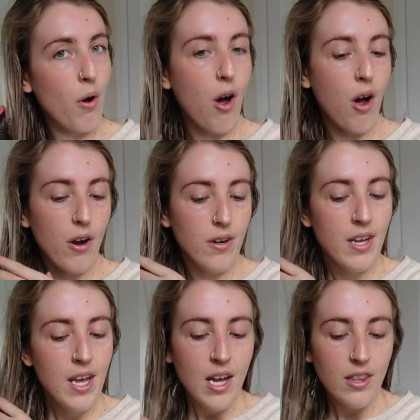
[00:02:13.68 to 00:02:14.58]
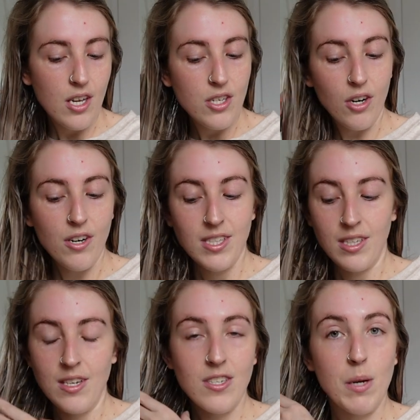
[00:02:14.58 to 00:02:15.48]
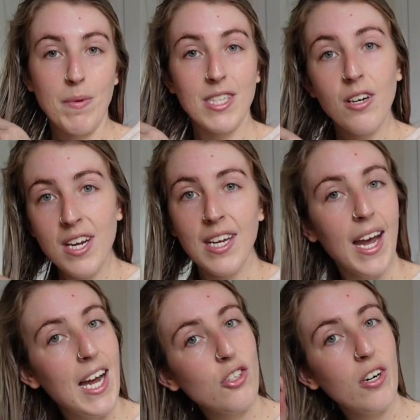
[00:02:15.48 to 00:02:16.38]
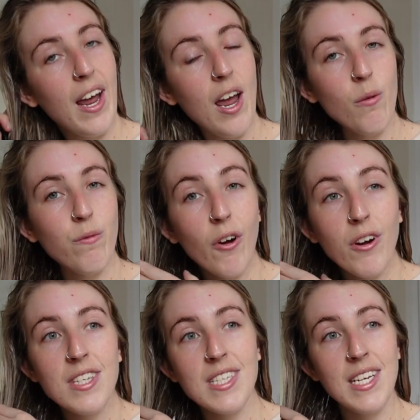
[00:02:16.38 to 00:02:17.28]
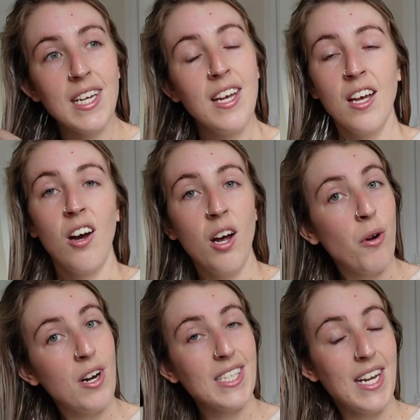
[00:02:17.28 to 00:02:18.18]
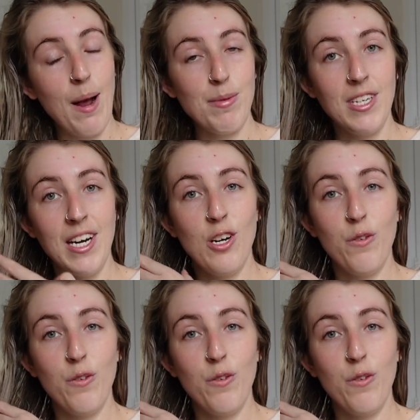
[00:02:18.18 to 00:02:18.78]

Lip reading: on the Dyson Supersonic hairdryer, how I'm finding it. I'm honestly absolutely